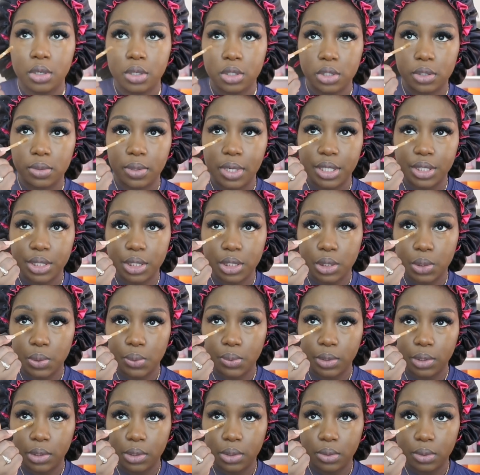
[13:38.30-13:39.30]
So I just do
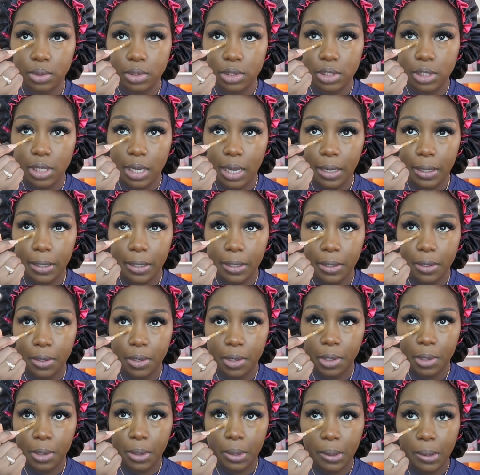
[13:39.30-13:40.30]
a little dot
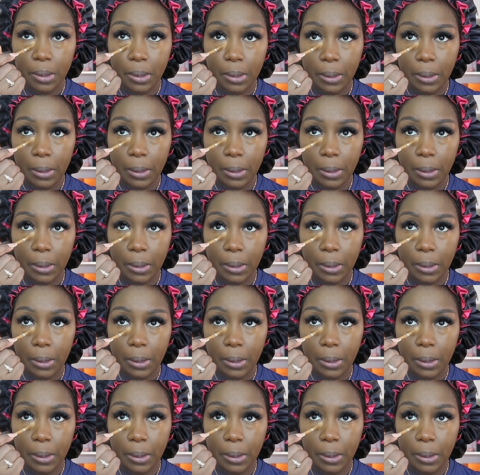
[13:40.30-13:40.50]
here